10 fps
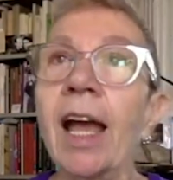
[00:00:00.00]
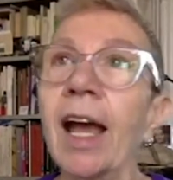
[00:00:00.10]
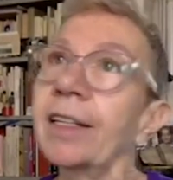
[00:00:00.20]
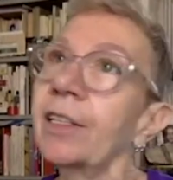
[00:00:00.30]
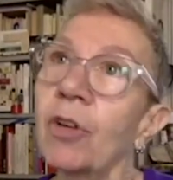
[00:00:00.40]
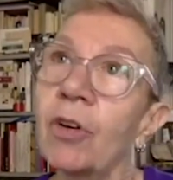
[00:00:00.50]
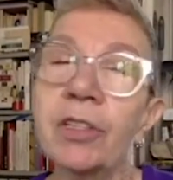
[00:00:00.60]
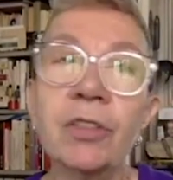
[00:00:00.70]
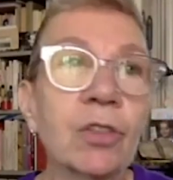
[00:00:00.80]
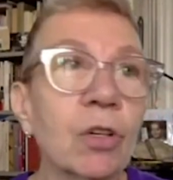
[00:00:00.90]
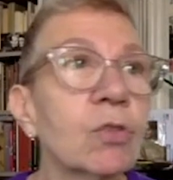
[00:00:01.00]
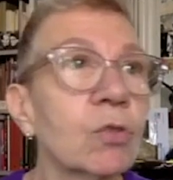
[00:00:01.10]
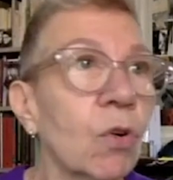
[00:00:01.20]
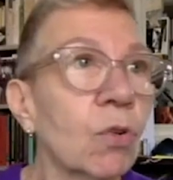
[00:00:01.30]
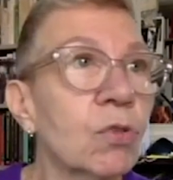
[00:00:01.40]
and, you know,
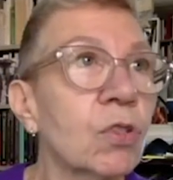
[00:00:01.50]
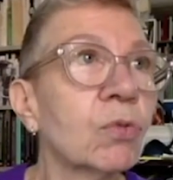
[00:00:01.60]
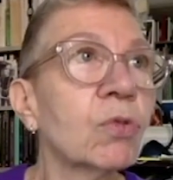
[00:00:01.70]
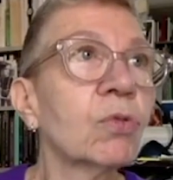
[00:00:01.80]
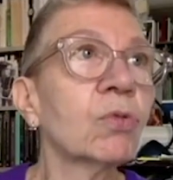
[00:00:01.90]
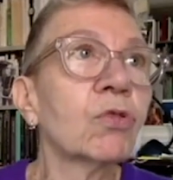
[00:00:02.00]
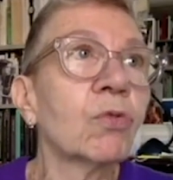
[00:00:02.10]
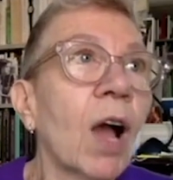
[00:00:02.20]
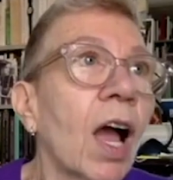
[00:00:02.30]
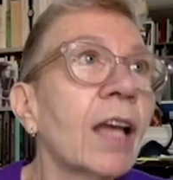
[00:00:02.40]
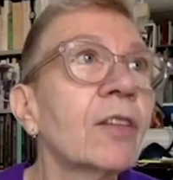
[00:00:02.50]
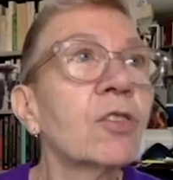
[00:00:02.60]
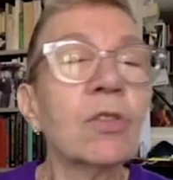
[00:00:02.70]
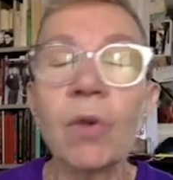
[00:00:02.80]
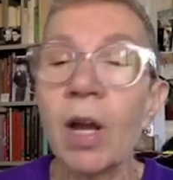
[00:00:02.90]
to also to try
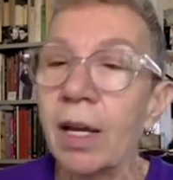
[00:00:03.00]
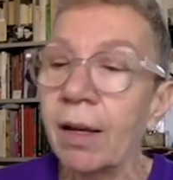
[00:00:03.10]
to